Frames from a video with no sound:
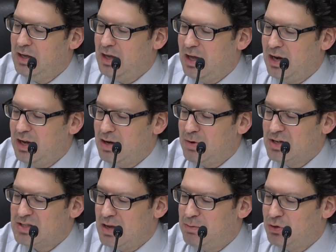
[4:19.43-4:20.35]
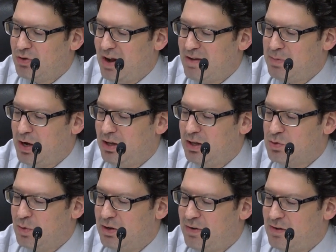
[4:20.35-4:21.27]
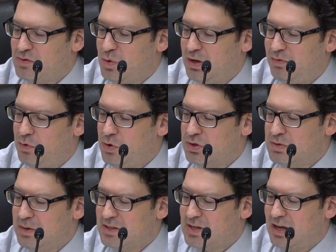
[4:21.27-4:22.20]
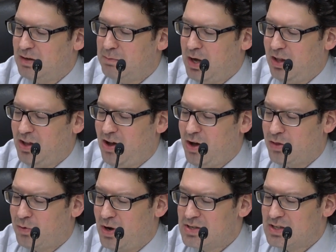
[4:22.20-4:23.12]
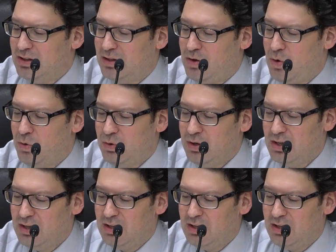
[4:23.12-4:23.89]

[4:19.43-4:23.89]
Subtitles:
And I hereby table draft Bylaw 2524 to be entitled Bylaw Authorizing a Loan